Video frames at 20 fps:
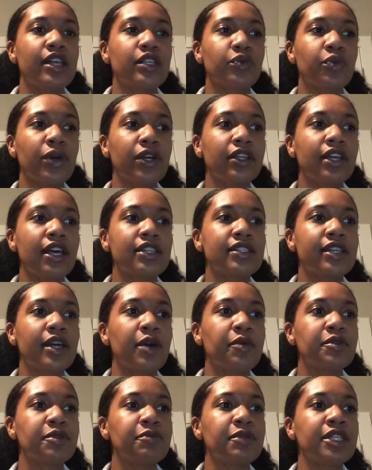well as to help
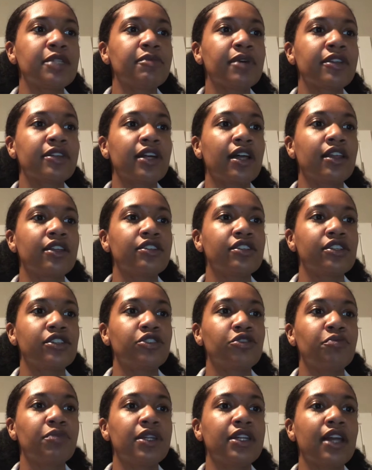speech pathologists to
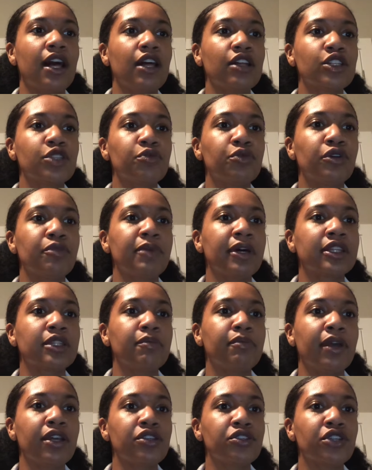be knowledgeable about the
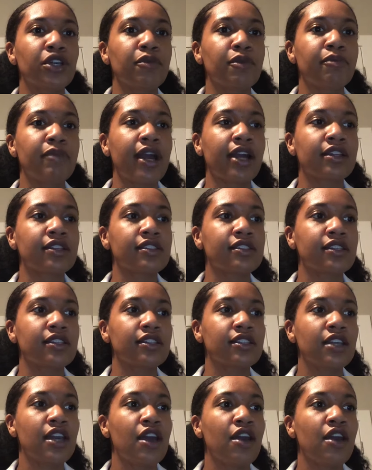best treatment practices